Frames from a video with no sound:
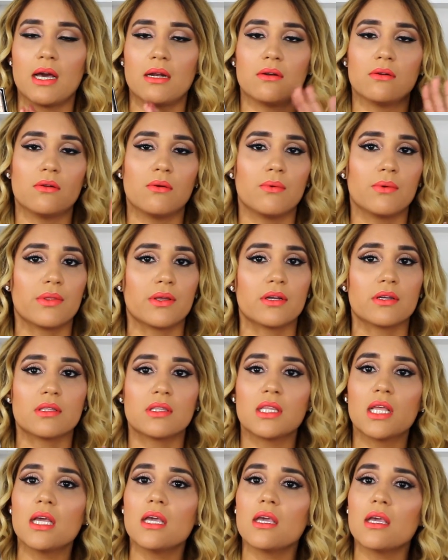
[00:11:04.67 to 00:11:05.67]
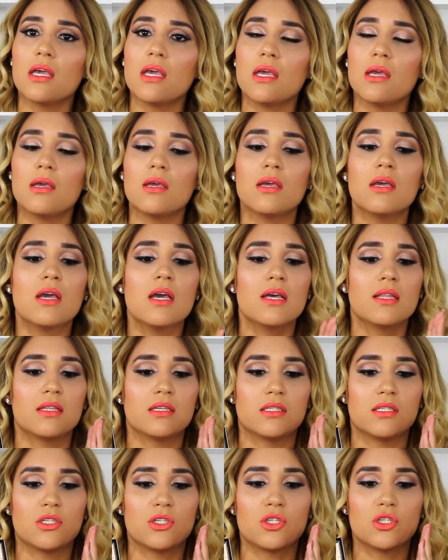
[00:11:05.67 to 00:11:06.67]
I don't know what they're thinking.
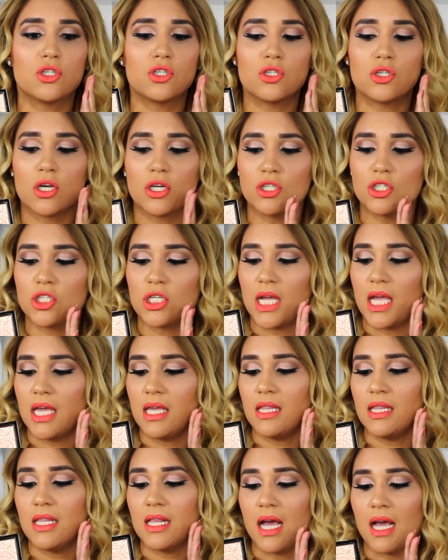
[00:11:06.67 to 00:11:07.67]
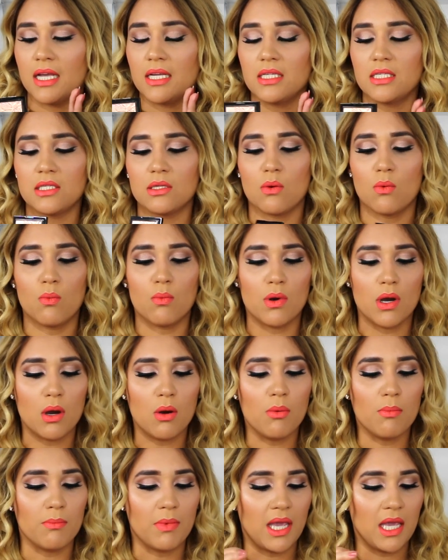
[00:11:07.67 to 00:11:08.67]
This is such a nice,
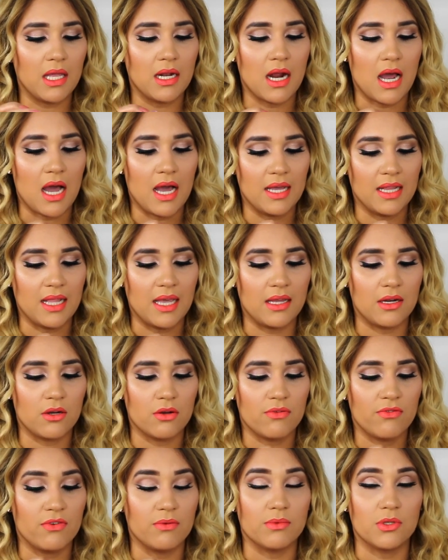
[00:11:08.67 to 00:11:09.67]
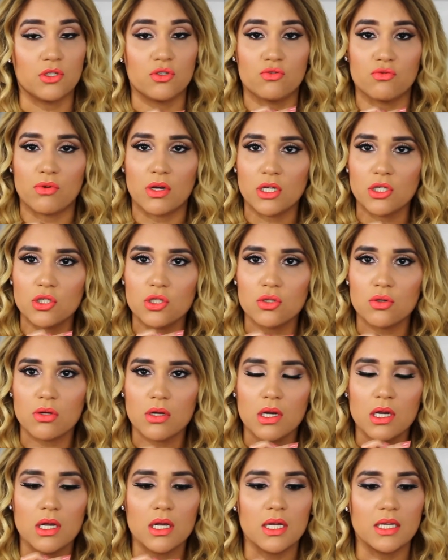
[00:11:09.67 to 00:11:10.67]
well-made highlighter from the
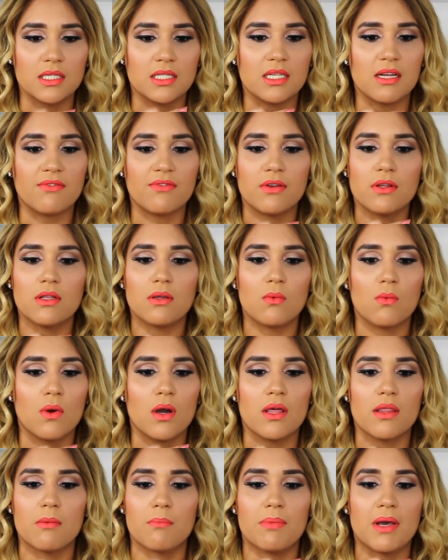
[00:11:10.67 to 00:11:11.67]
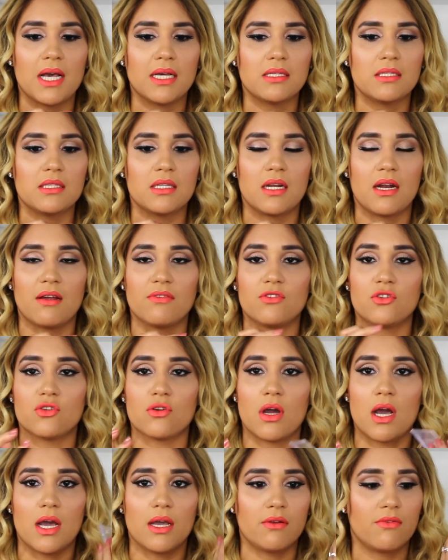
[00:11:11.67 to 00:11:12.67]
drugstore. It's definitely one of the best that I've
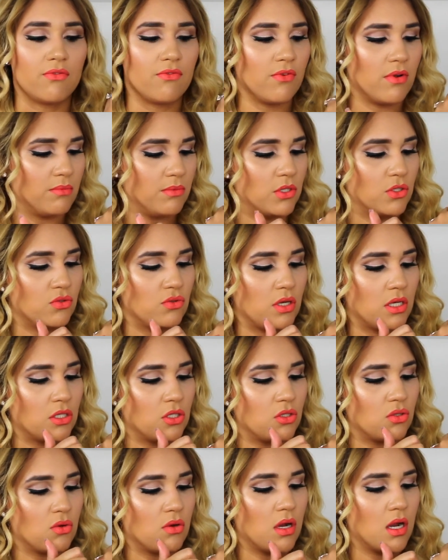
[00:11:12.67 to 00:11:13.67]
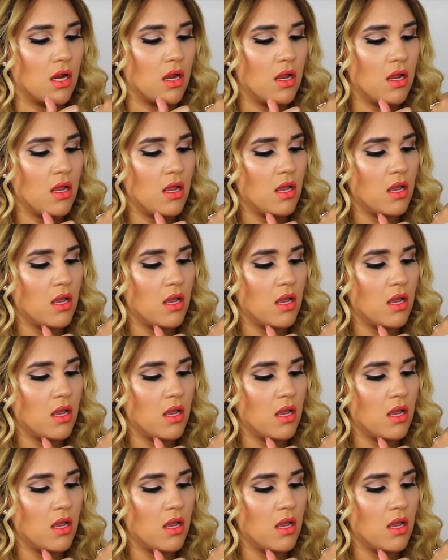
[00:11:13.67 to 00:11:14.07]
tried from the drugstore.